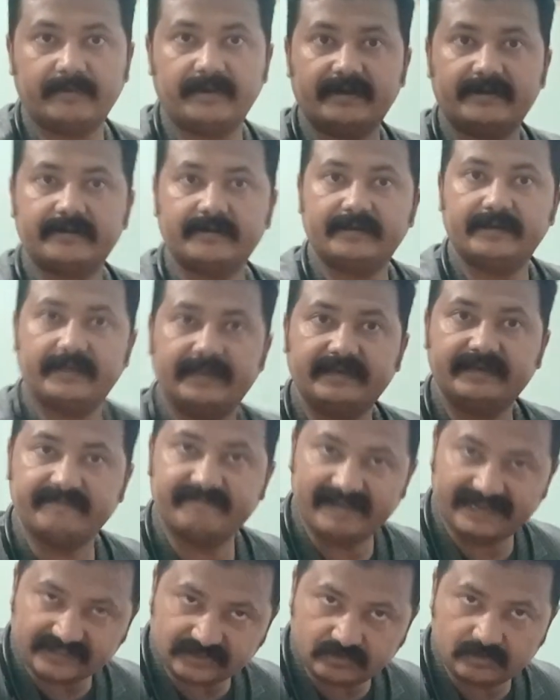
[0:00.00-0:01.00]
but in
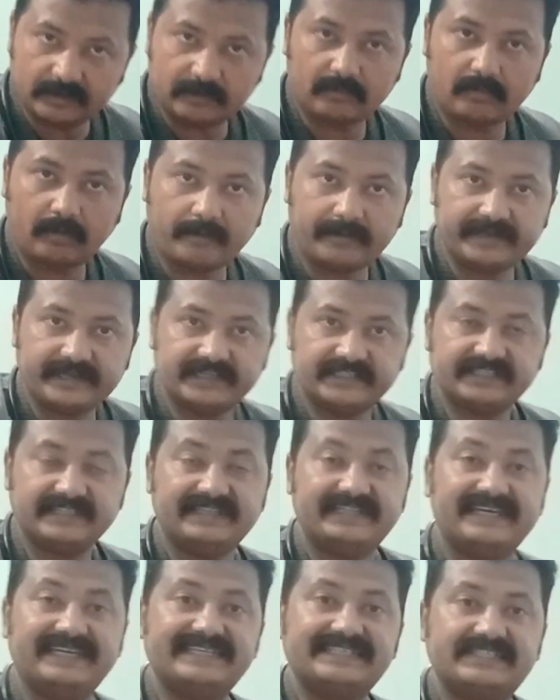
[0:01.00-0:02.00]
vascular
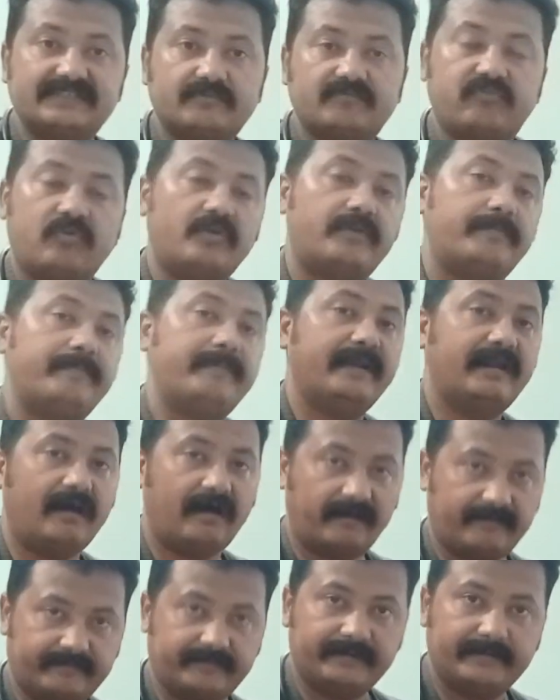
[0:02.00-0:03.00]
claudication, there is foot
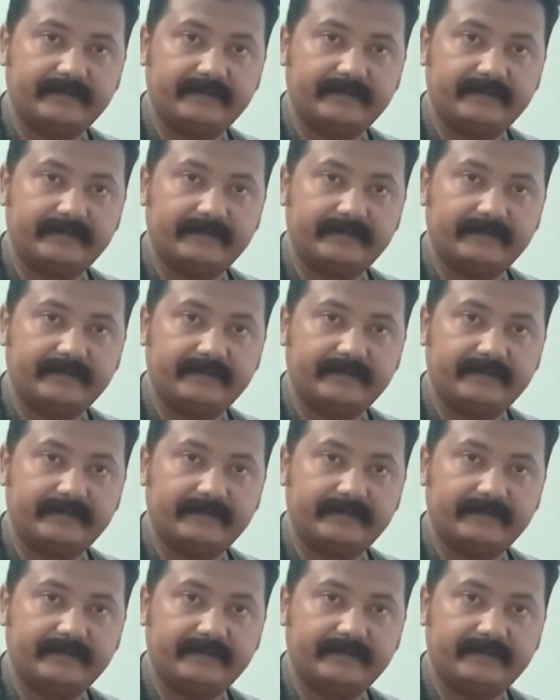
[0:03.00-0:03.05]
pillar,